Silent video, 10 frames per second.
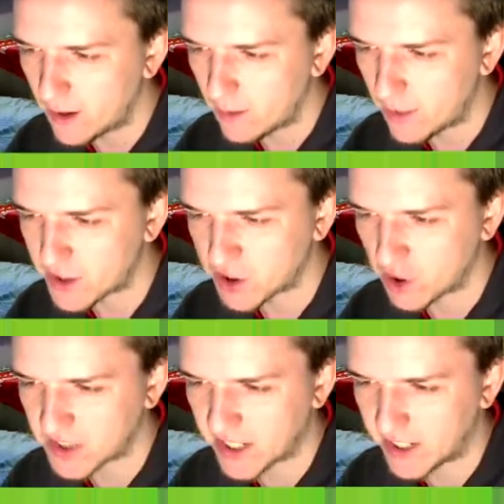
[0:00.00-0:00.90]

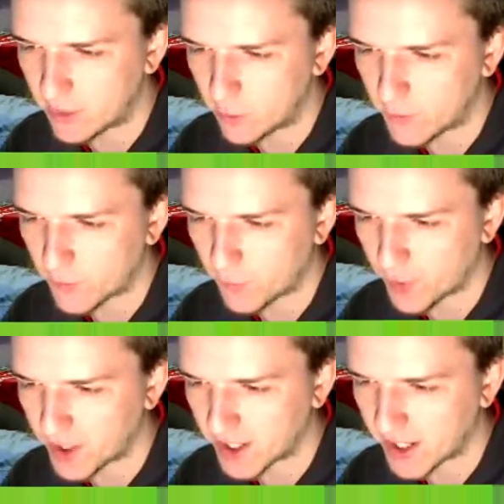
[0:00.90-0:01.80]
Blachikovsky with the
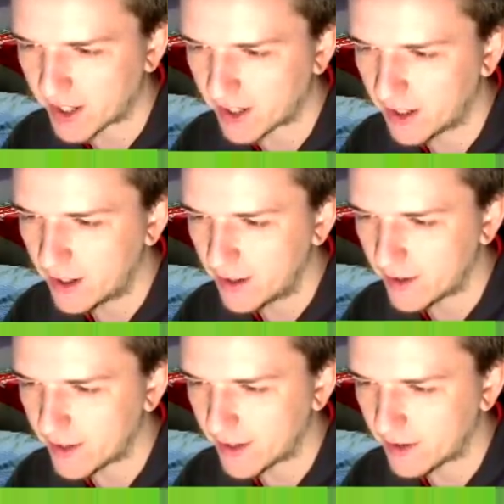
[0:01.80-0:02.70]
free kick,
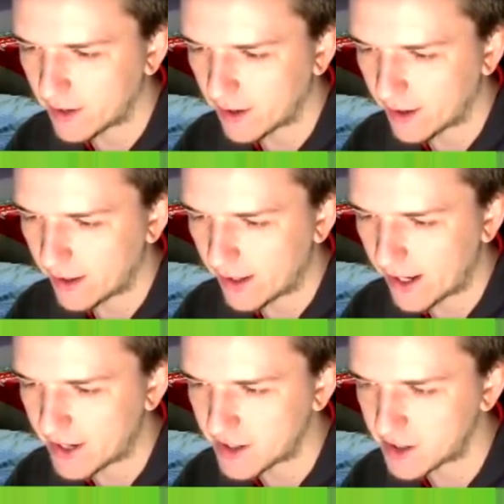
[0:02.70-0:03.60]
and then
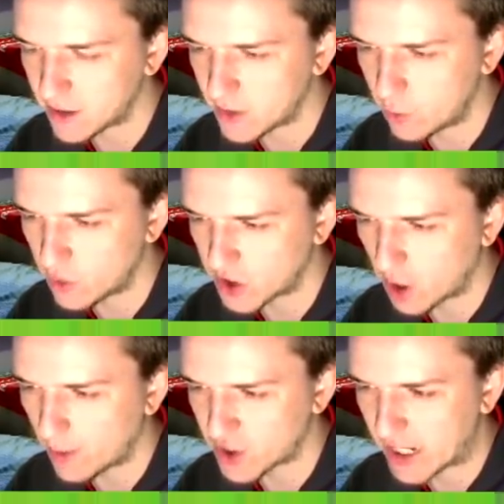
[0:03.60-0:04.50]
headed towards goal
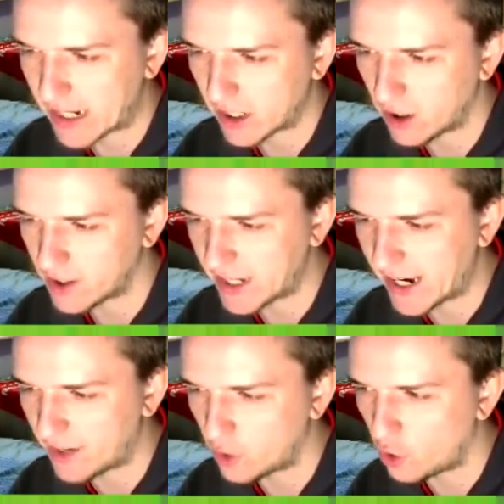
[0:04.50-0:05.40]
by Chaglar.
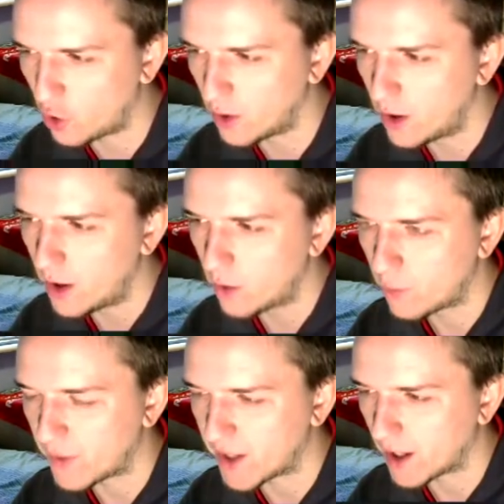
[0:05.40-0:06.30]
Jan Horn
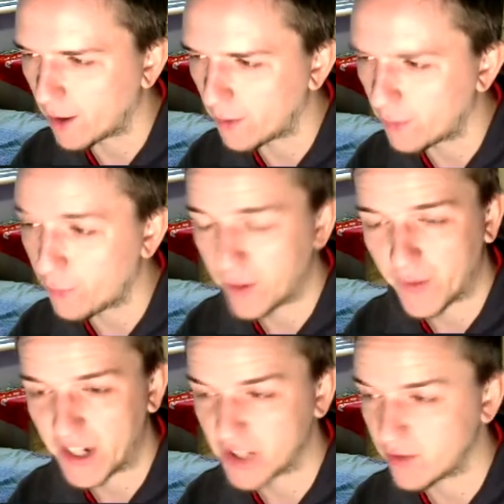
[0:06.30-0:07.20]
with the free
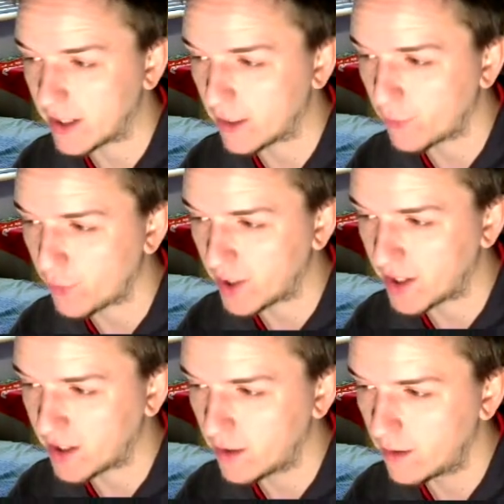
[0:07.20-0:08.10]
finish, really, the
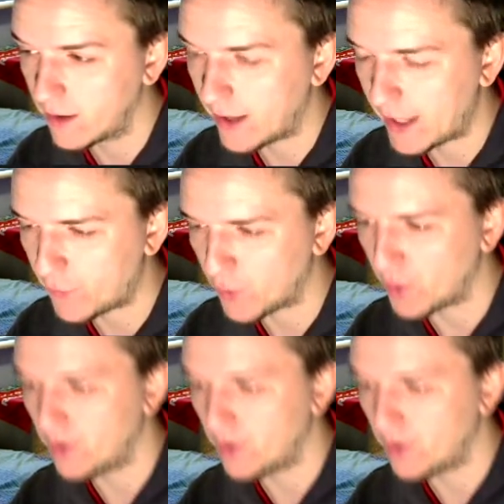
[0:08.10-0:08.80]
free effort.